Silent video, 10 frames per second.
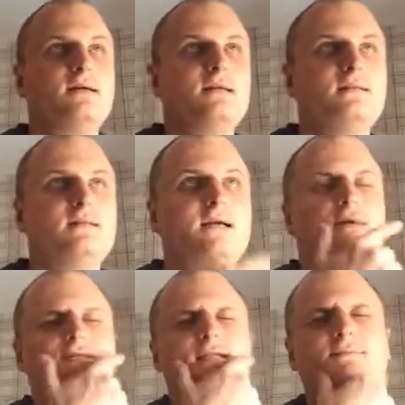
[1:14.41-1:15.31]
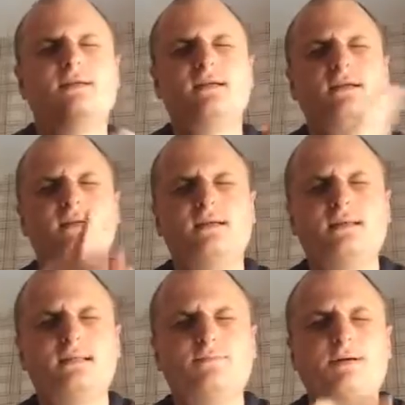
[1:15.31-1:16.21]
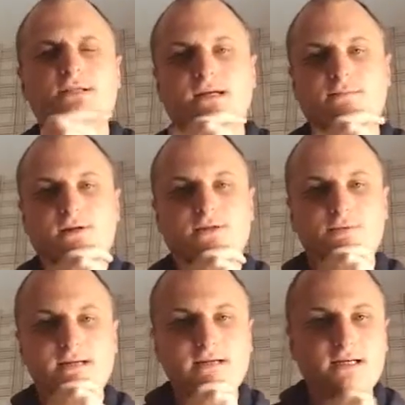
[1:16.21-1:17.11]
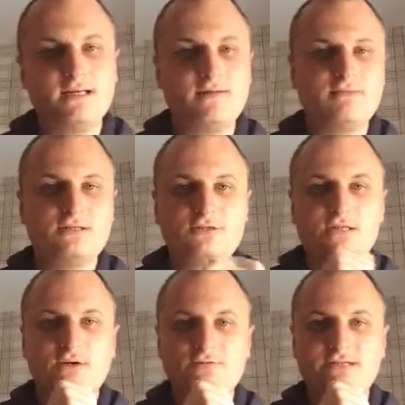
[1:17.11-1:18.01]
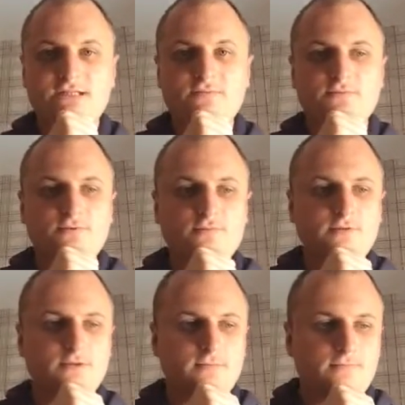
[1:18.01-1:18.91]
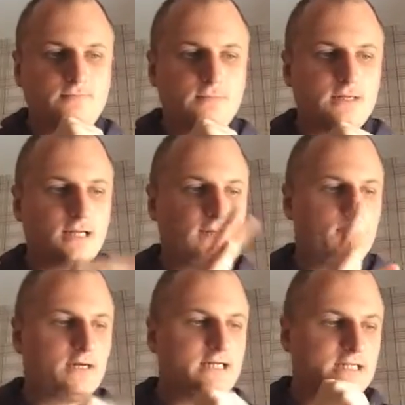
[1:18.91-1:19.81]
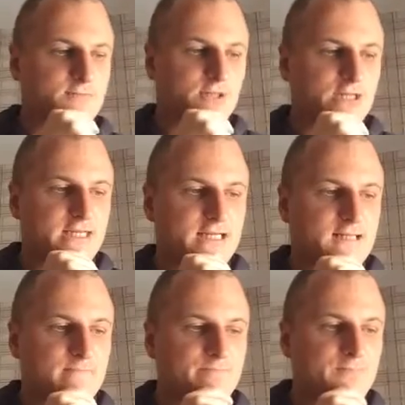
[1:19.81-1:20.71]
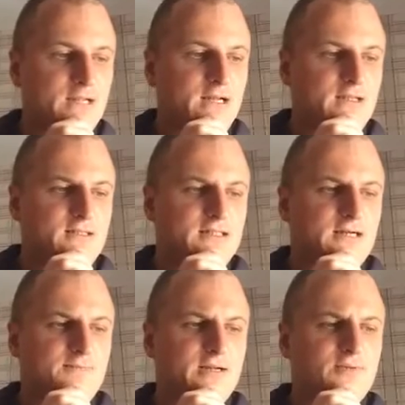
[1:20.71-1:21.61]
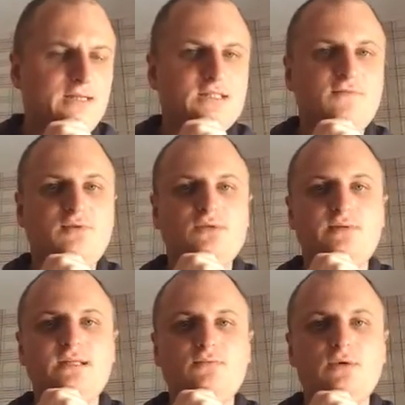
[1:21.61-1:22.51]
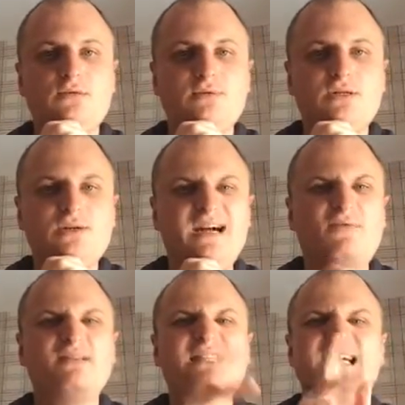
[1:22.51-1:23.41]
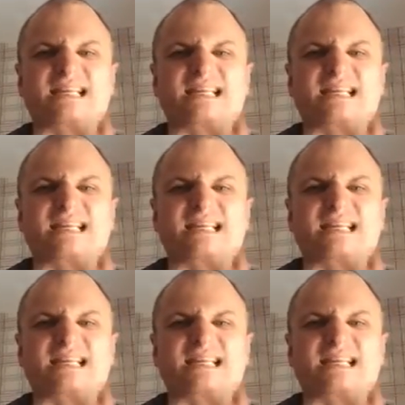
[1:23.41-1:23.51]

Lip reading: I was thinking, this is about Jarrod Brathwaite. If this was the old regime, my night's been thinking, Jarrod Brathwaite, so what do we do now?